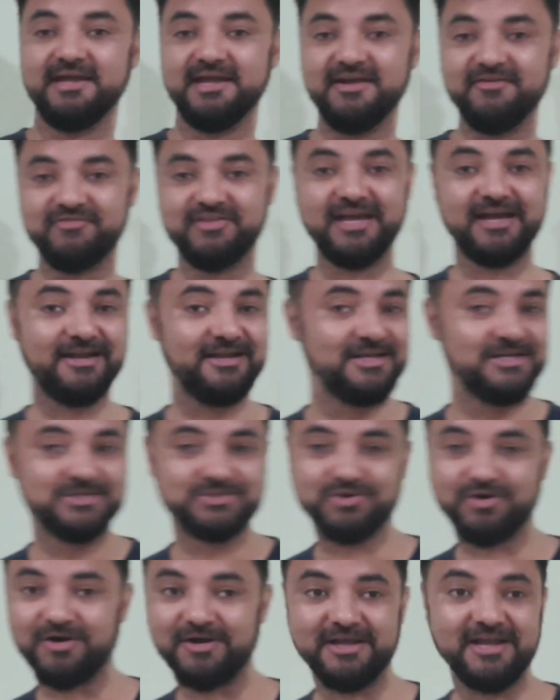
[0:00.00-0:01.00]
If
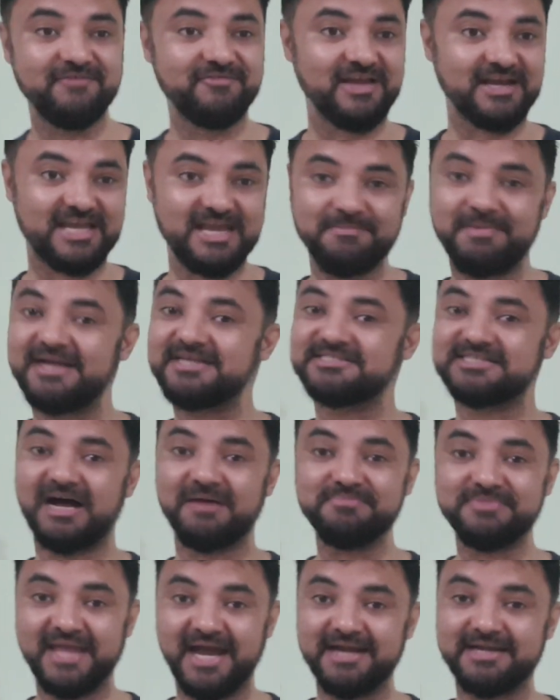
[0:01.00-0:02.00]
they keep an
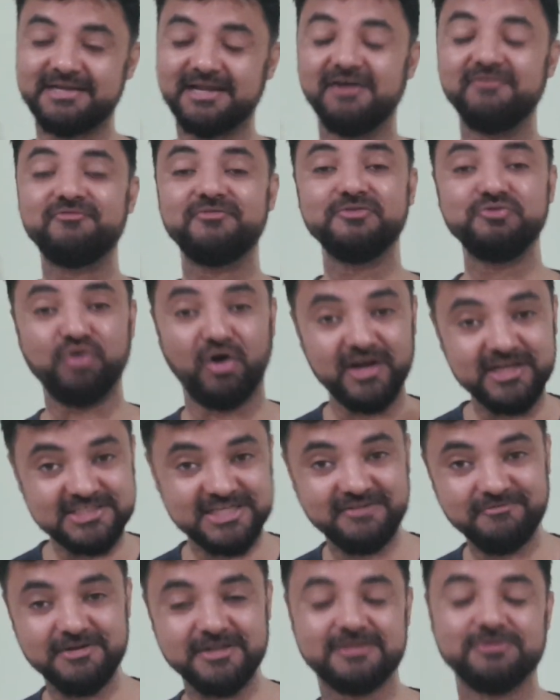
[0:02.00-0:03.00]
exam that tough,
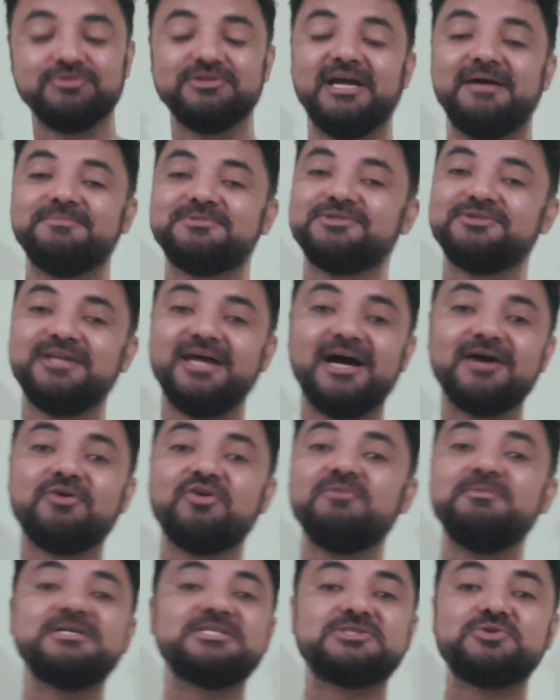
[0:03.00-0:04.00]
non-engineer will sue them. So they are
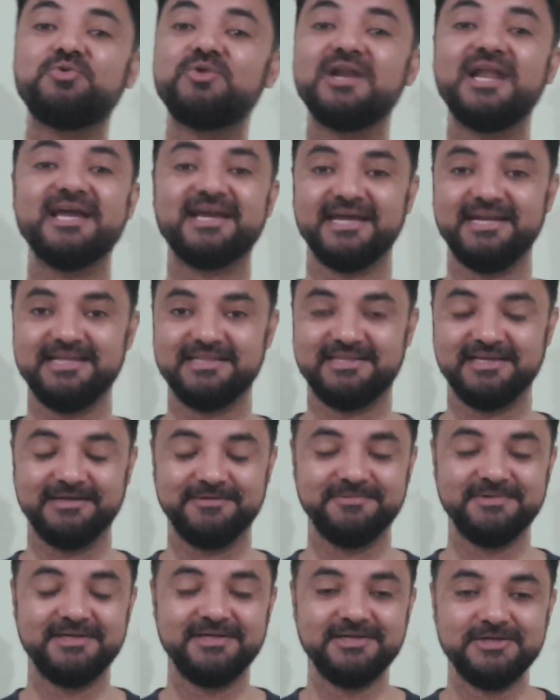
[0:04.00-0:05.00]
going to be sued like anything.